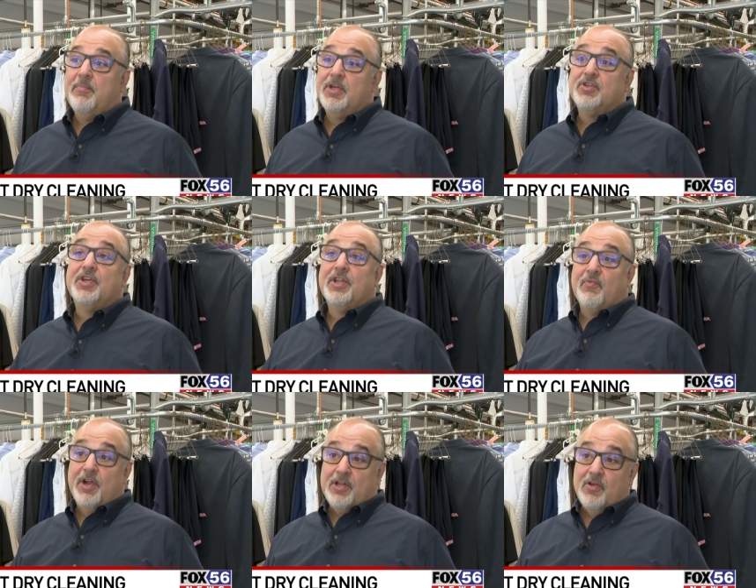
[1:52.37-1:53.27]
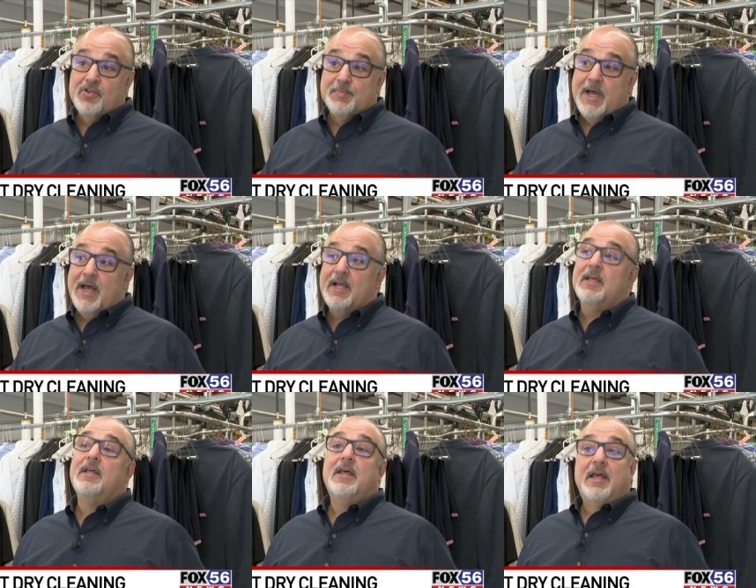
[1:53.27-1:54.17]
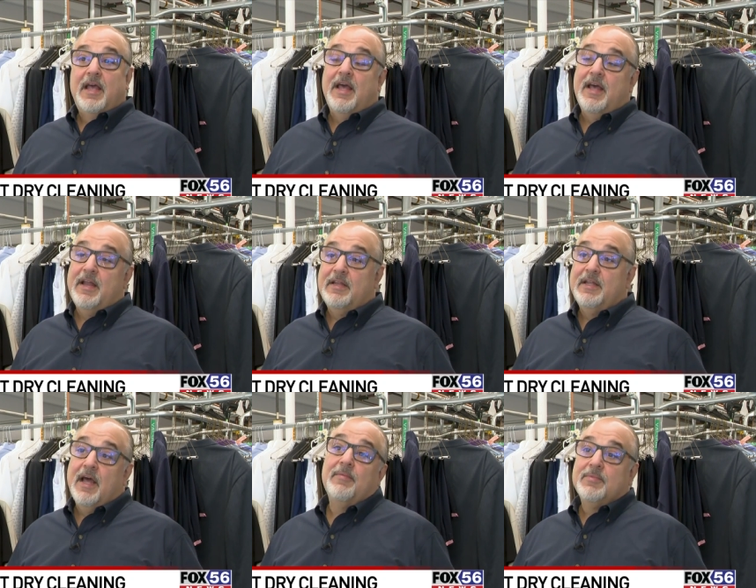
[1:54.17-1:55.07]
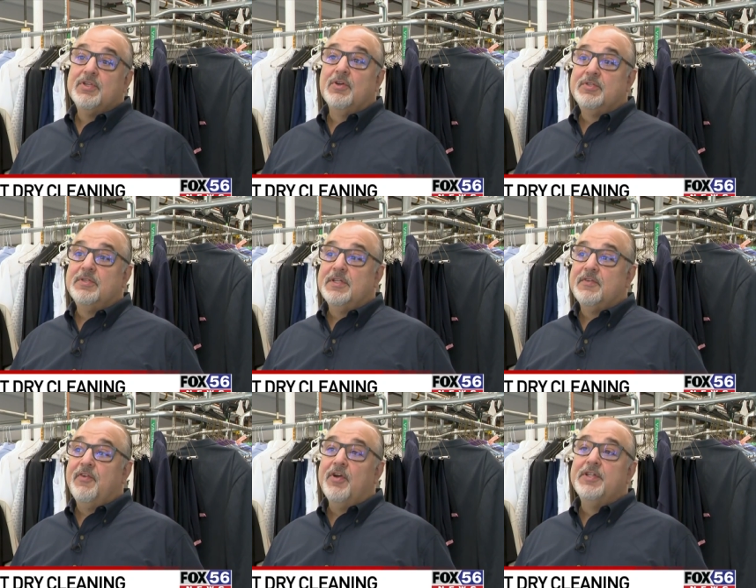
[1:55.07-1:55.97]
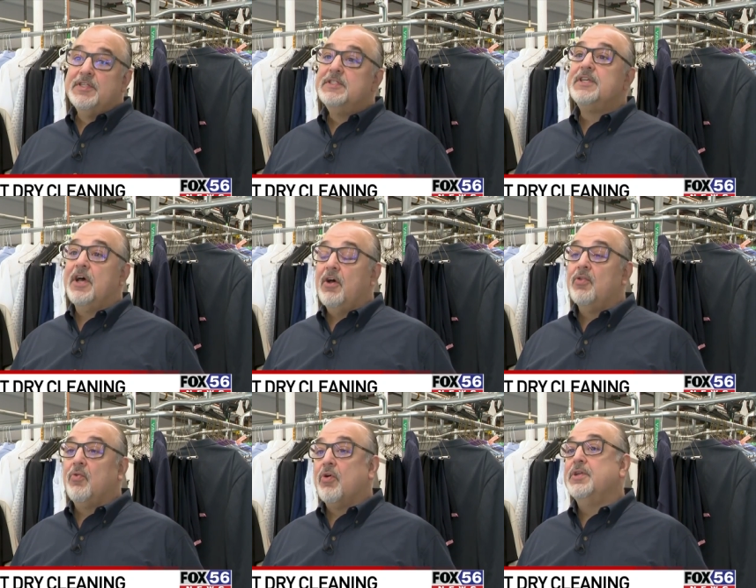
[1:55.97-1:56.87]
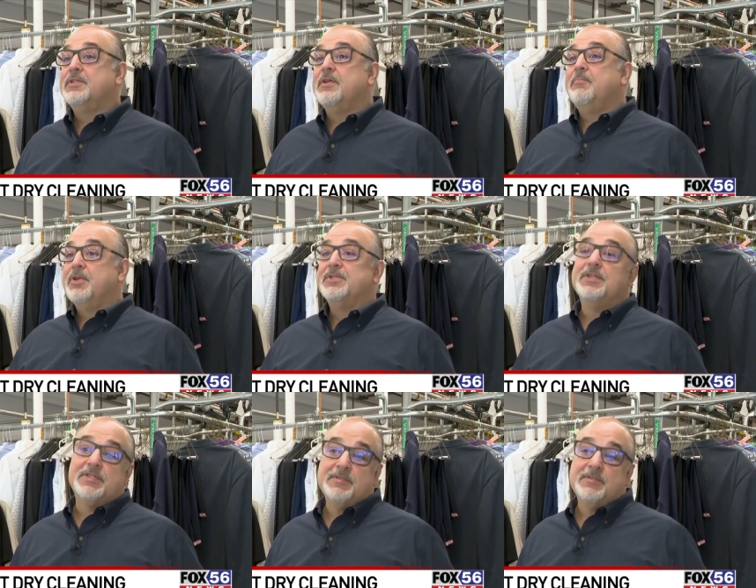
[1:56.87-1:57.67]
make sure you get the right clothes back, and yeah, so it's, it's a very detailed, oriented business.